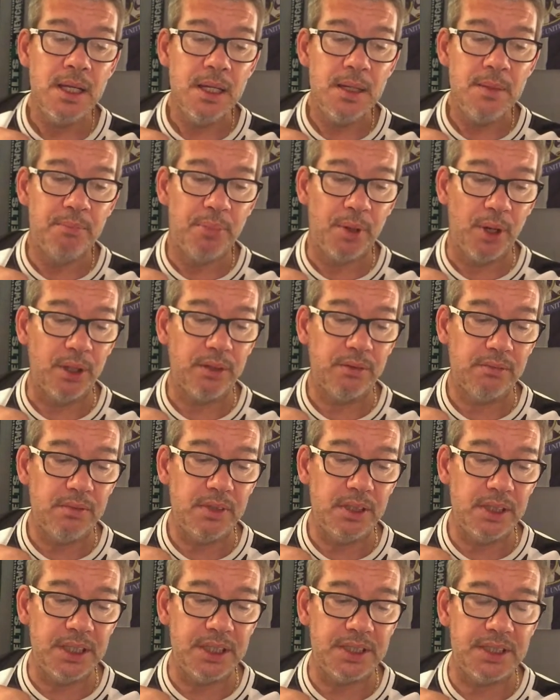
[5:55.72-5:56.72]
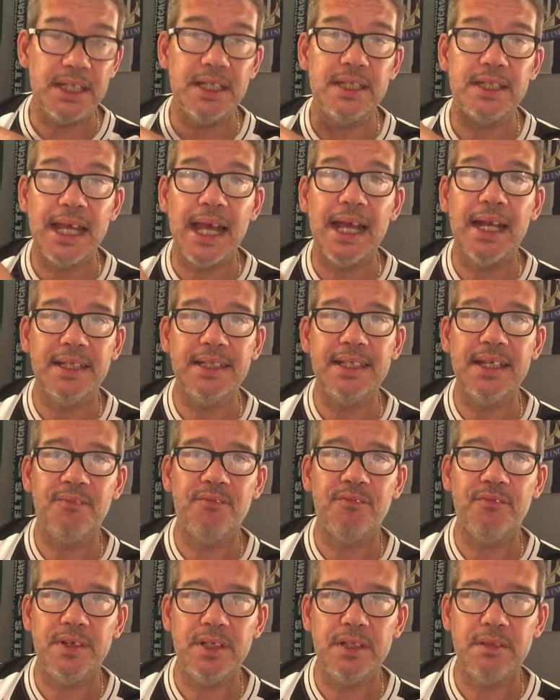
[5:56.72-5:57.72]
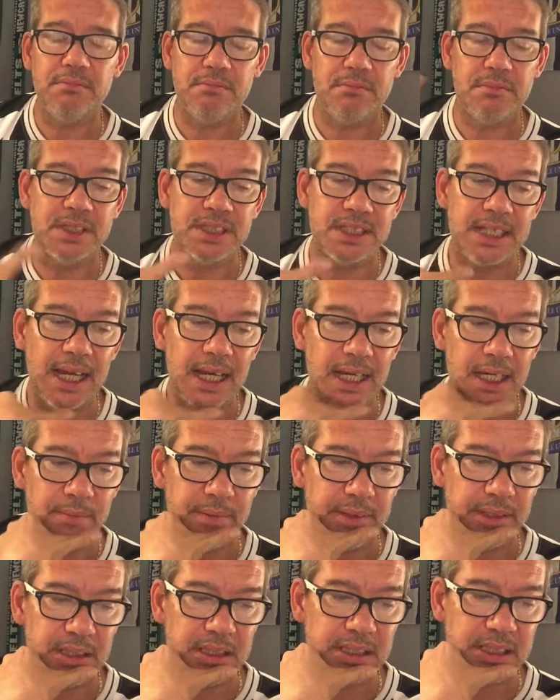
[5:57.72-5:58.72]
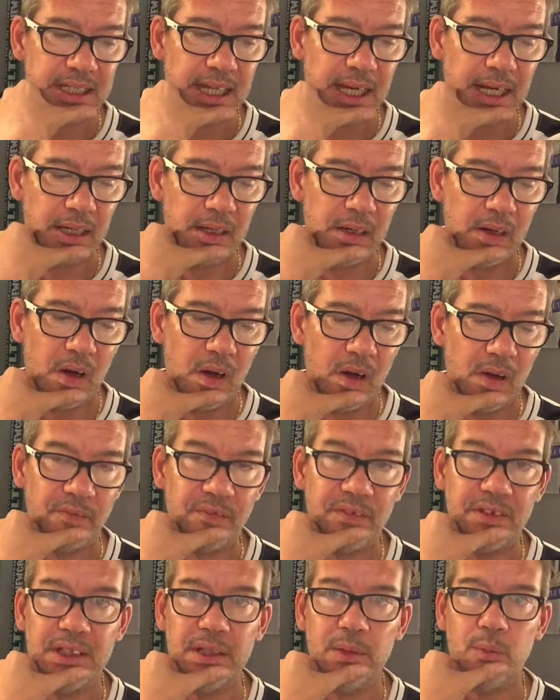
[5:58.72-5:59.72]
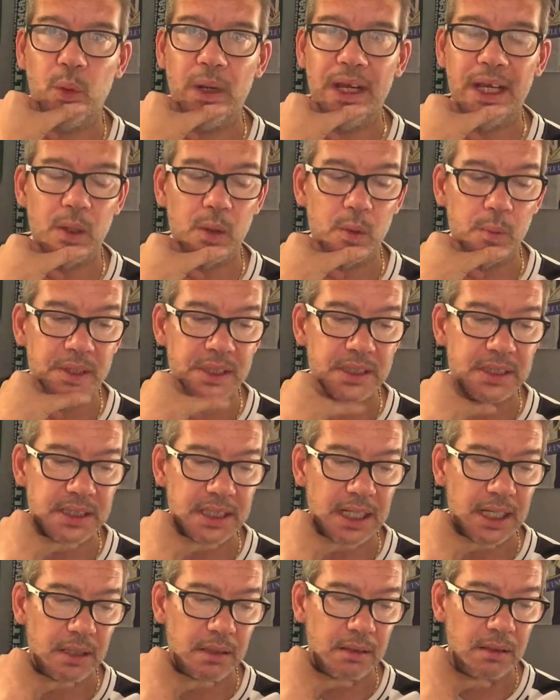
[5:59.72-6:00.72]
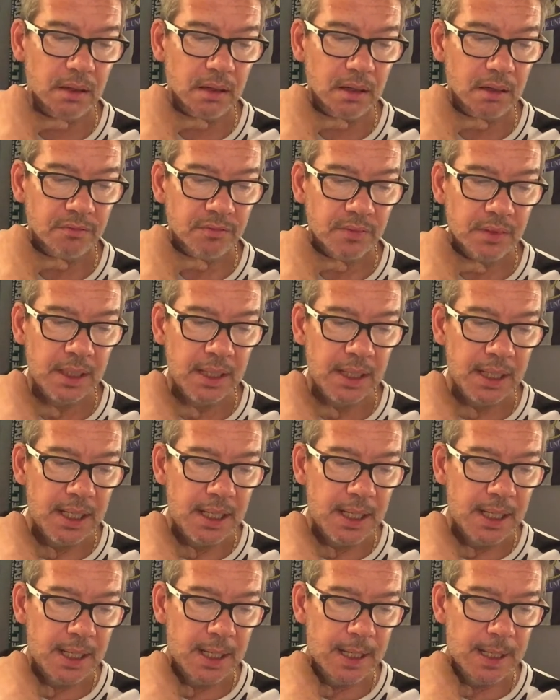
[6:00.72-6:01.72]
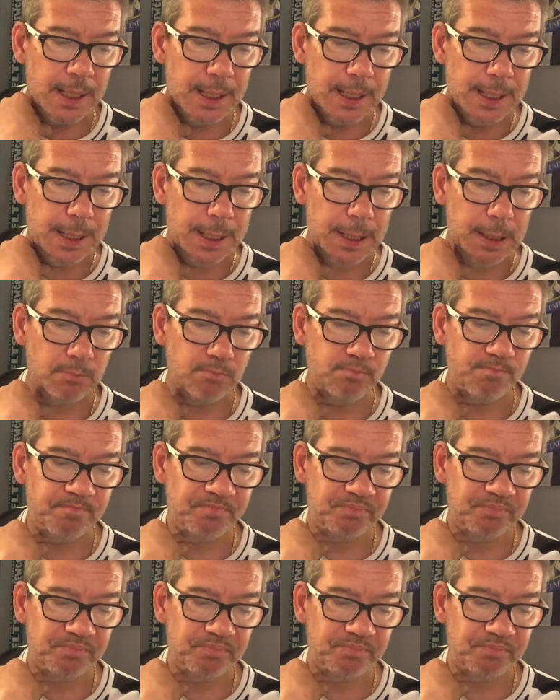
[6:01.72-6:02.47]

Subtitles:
but you did get a different side of it in the second half. They did wake up in the second half. I